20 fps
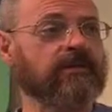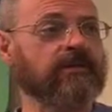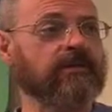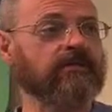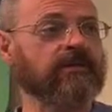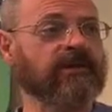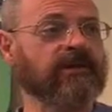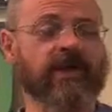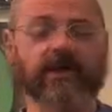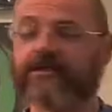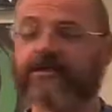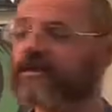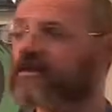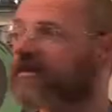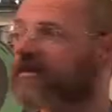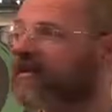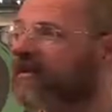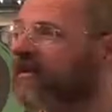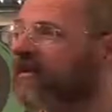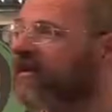Because
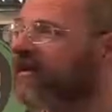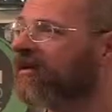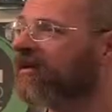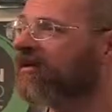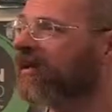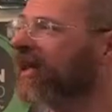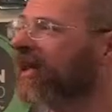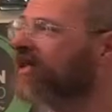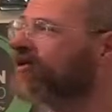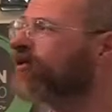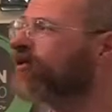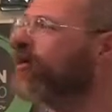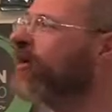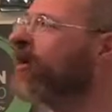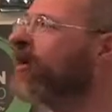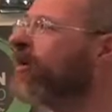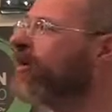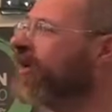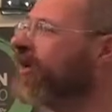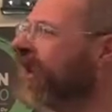the next you
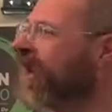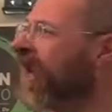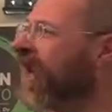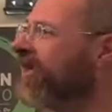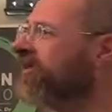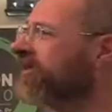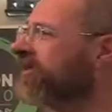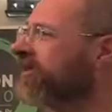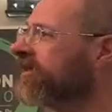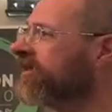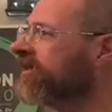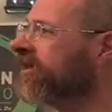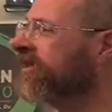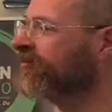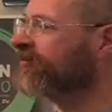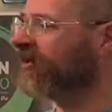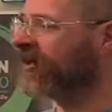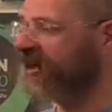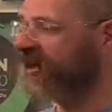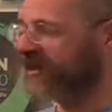hear about Isaac is
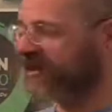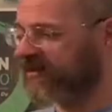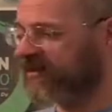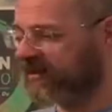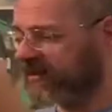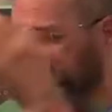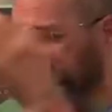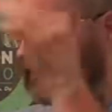because